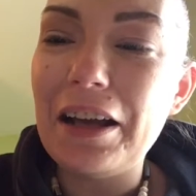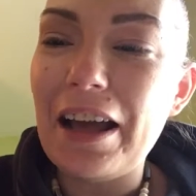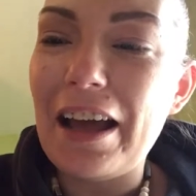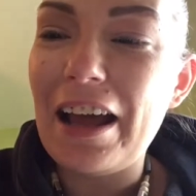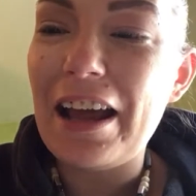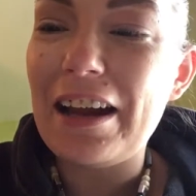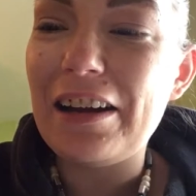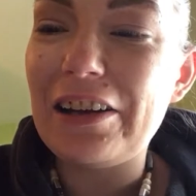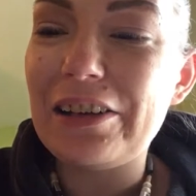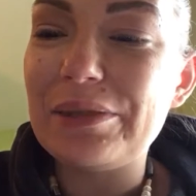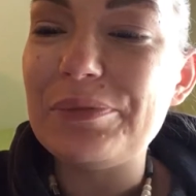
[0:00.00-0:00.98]

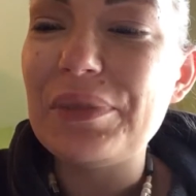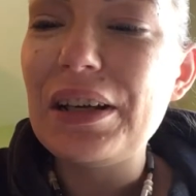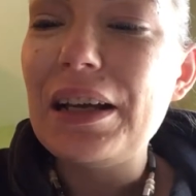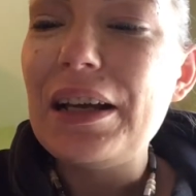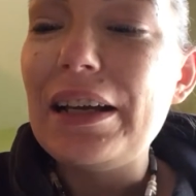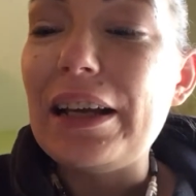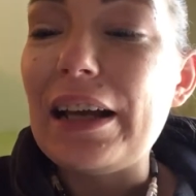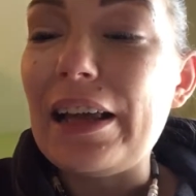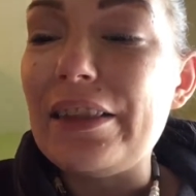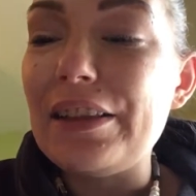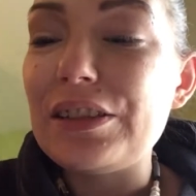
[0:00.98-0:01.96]
And
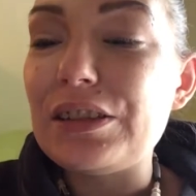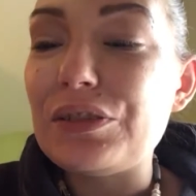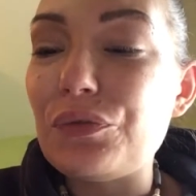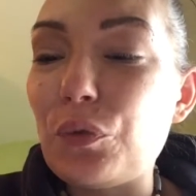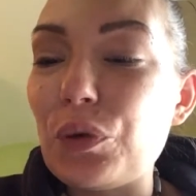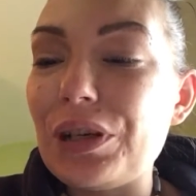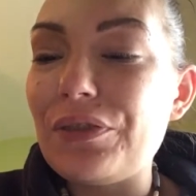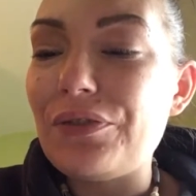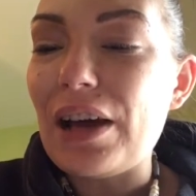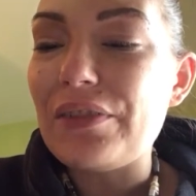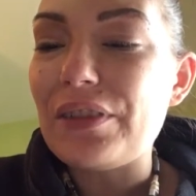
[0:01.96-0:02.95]
this is
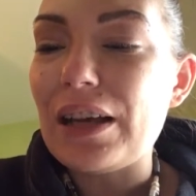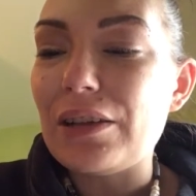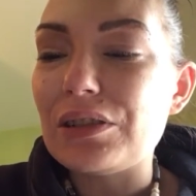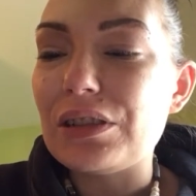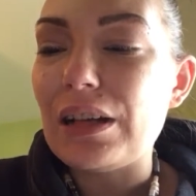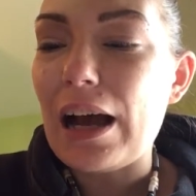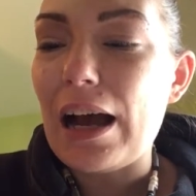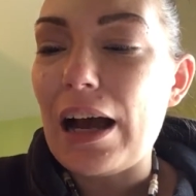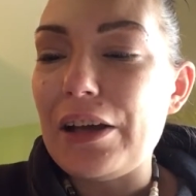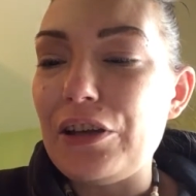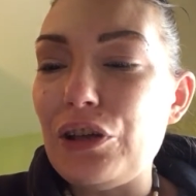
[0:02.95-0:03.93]
45,000
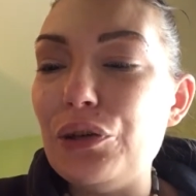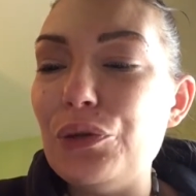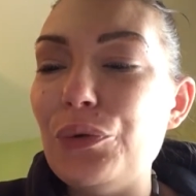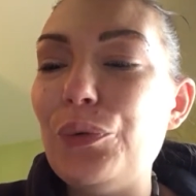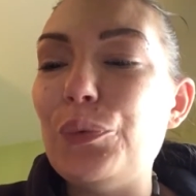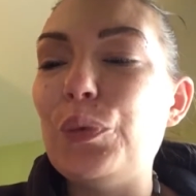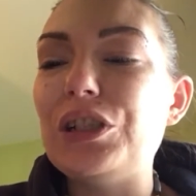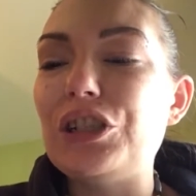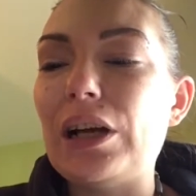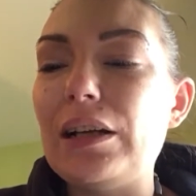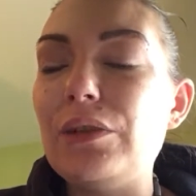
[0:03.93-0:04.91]
IU,
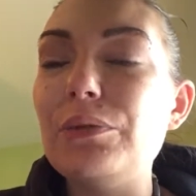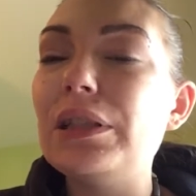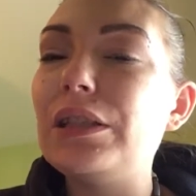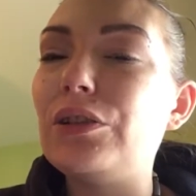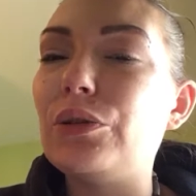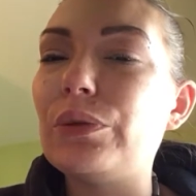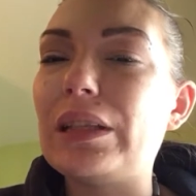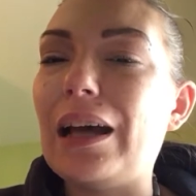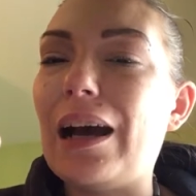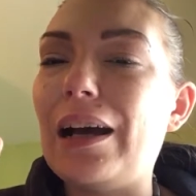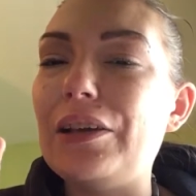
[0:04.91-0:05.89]
which I don't really know what
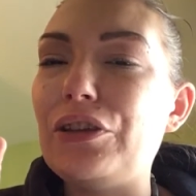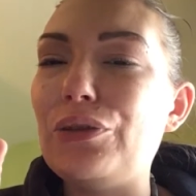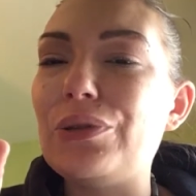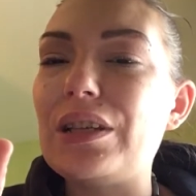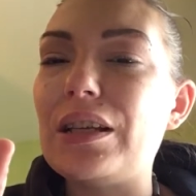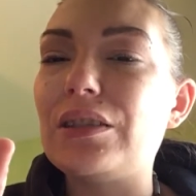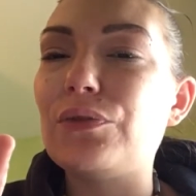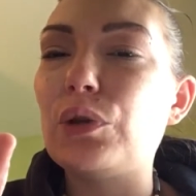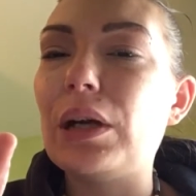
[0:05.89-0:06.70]
the IU stands for.